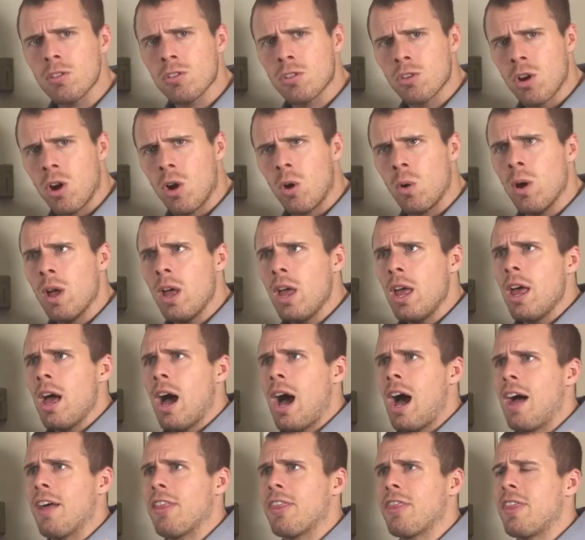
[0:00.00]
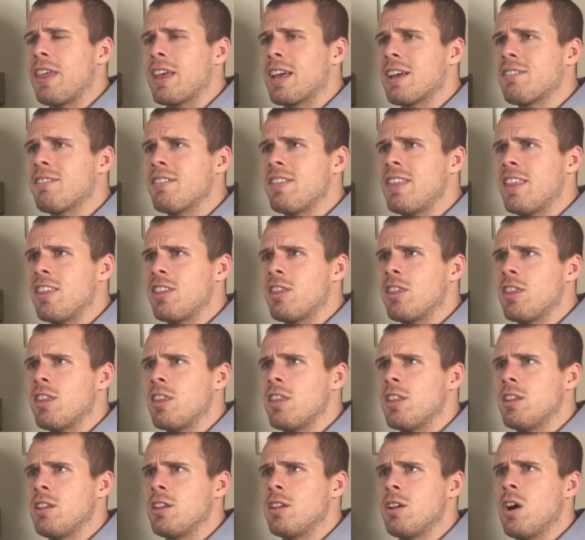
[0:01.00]
So think of
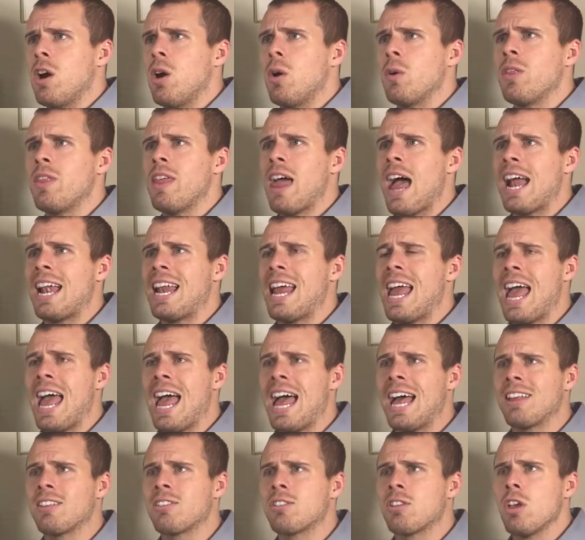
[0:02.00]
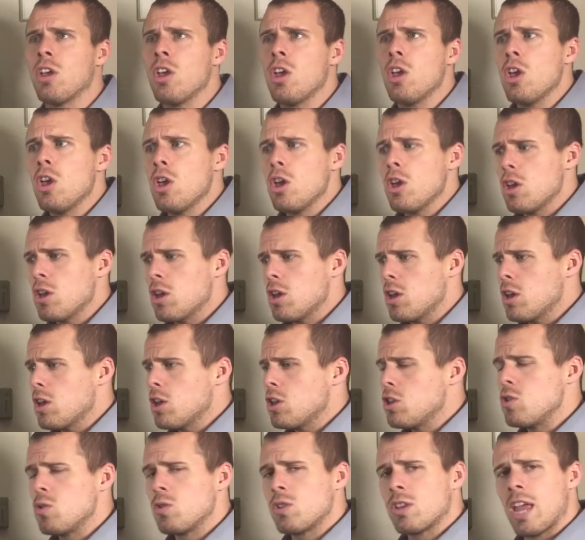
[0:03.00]
that as
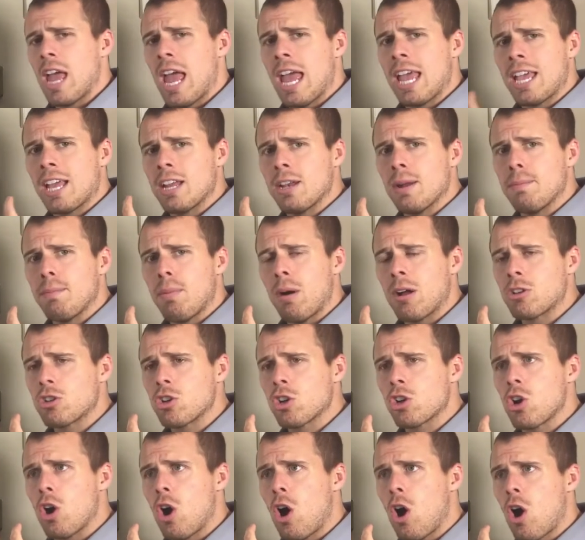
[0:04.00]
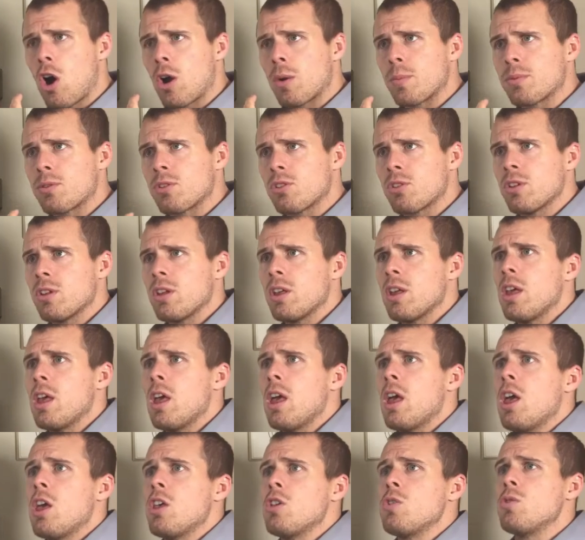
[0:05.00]
you take in a bunch of carbs,
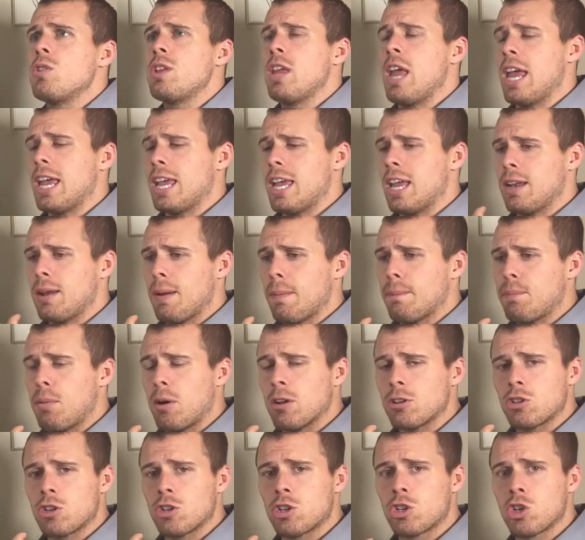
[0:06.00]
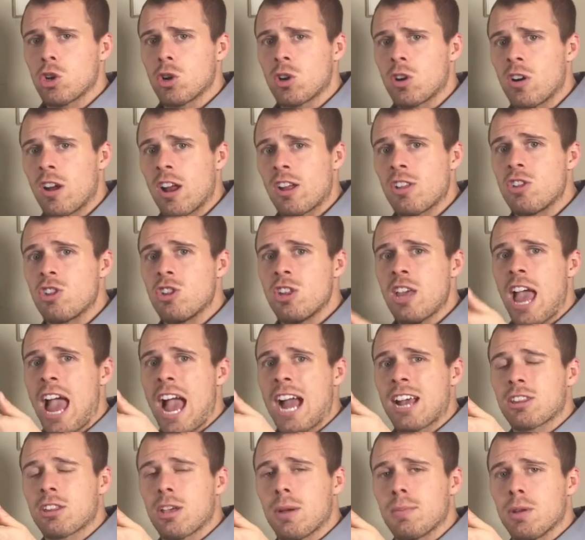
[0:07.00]
you take in a bunch of sugar, it
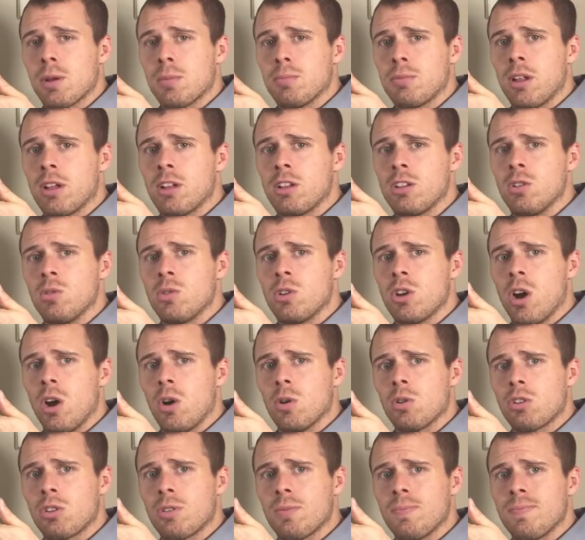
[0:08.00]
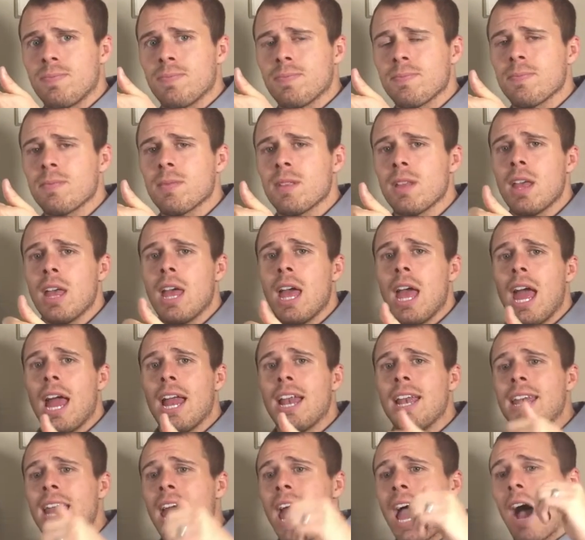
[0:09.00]
jacks up your blood glucose,
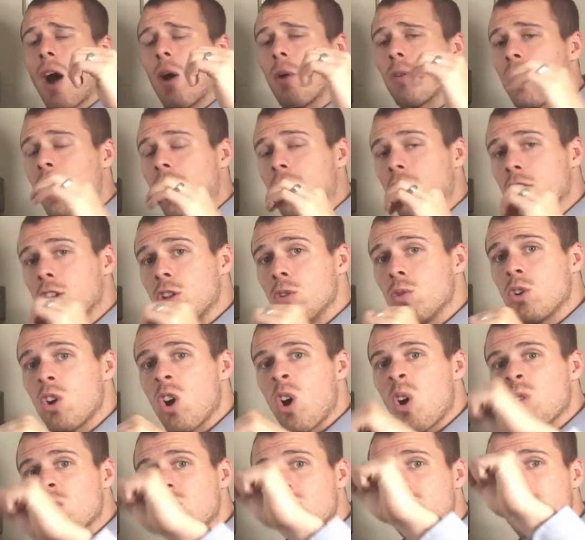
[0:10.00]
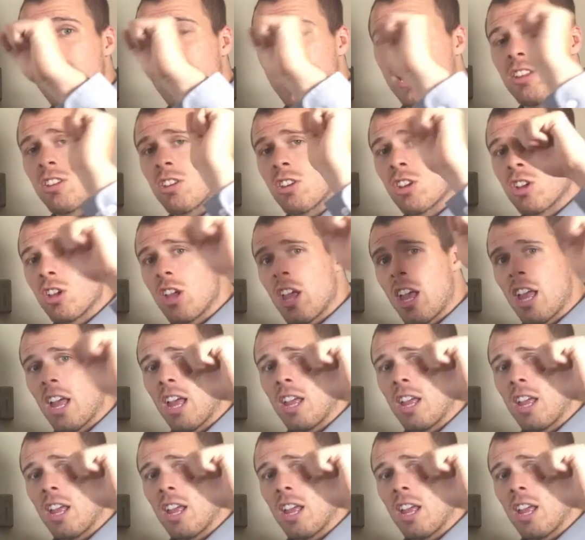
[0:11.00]
and now that glucose is